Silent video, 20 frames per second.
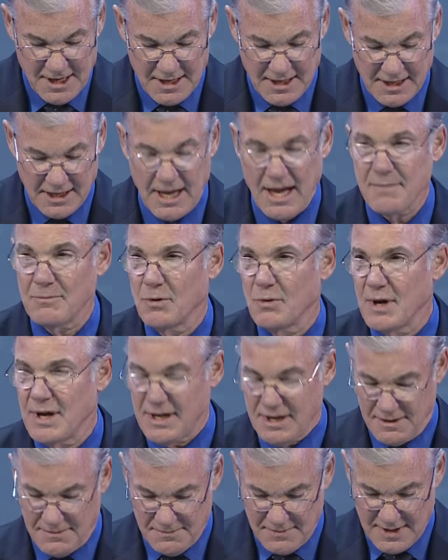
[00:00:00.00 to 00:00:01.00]
And I came
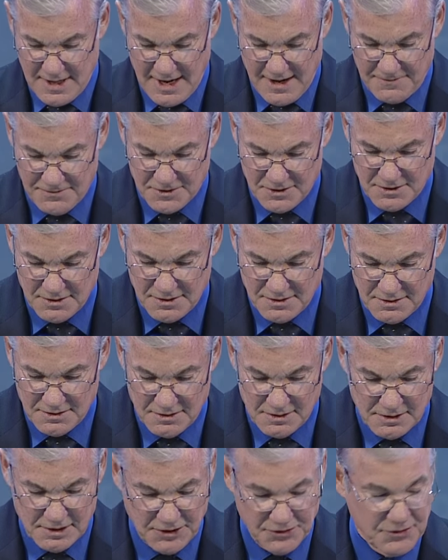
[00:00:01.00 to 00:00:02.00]
away
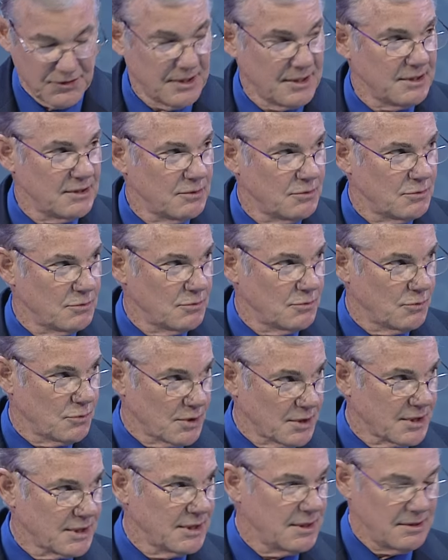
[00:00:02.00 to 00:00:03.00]
after listening,
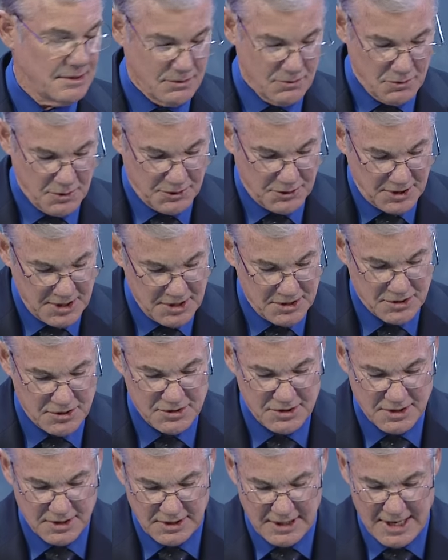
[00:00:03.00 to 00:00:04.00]
working with
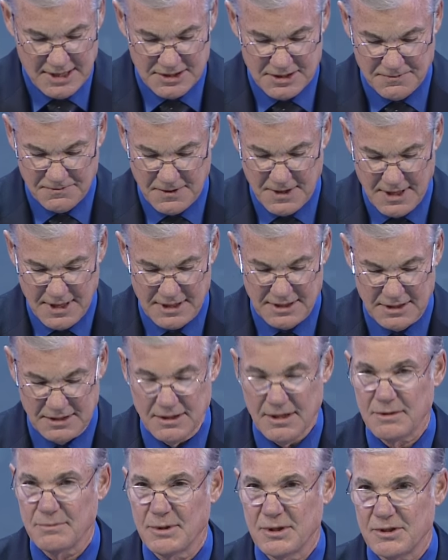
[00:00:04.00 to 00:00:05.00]
teachers and classified
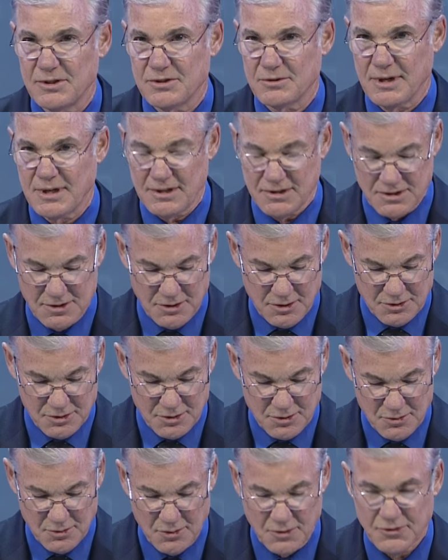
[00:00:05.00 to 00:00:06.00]
and the administrators in those
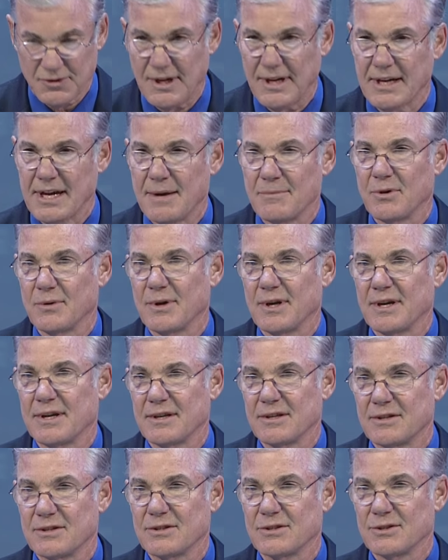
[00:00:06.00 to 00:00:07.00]
schools, I came
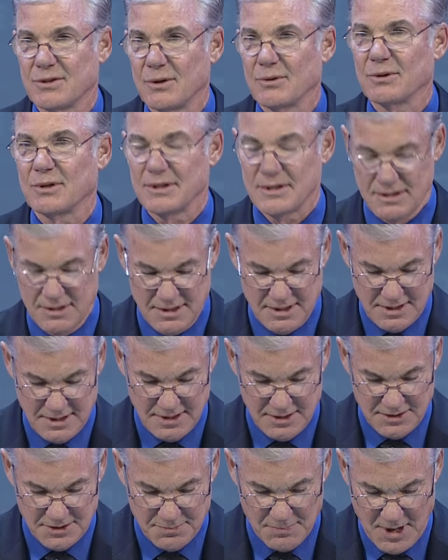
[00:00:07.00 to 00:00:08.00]
away totally
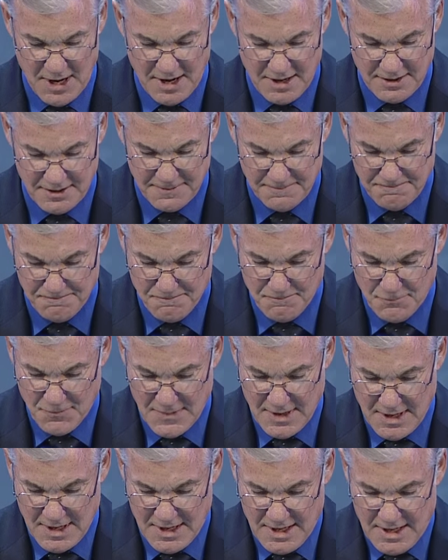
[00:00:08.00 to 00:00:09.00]
inspired.
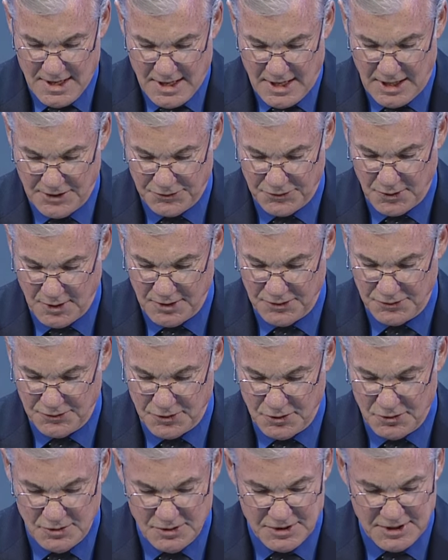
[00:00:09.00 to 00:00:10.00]
I saw
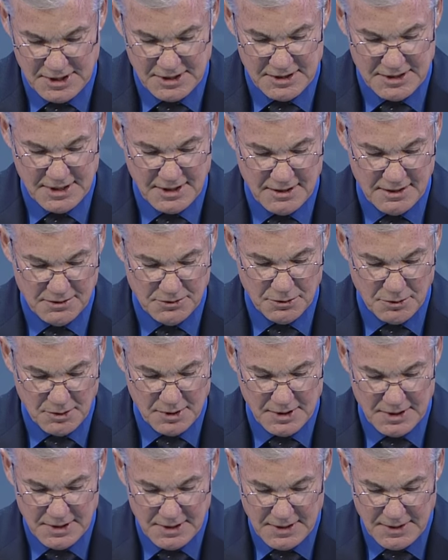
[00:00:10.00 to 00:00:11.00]
students at Del
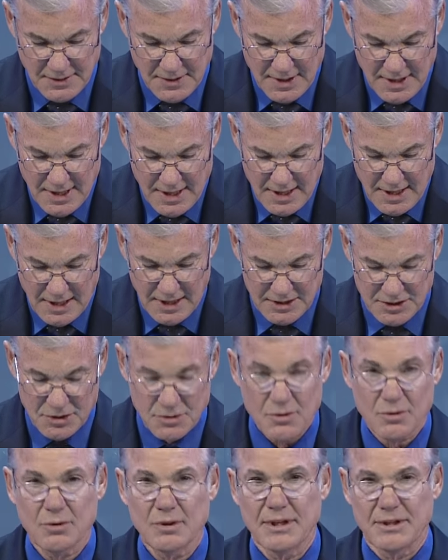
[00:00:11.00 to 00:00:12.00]
Norte High
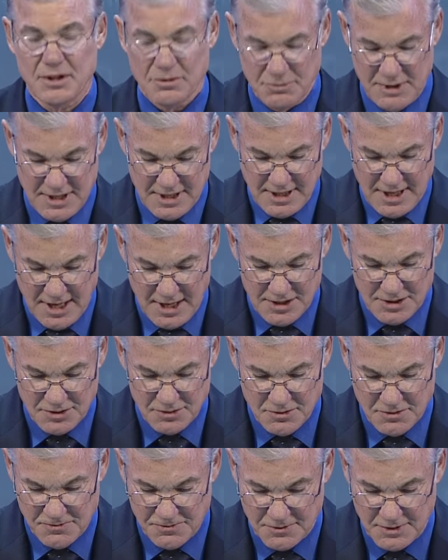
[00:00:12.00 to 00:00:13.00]
School and Eureka High
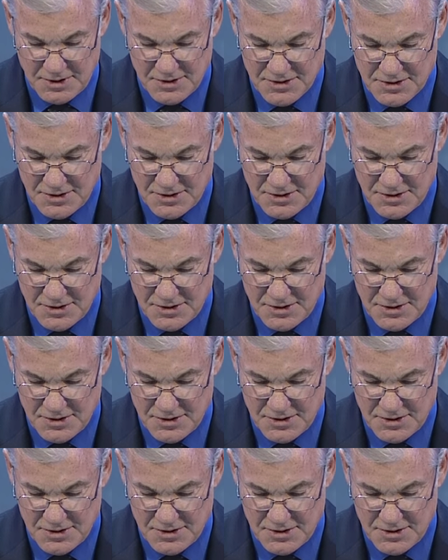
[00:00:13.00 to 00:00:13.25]
School, for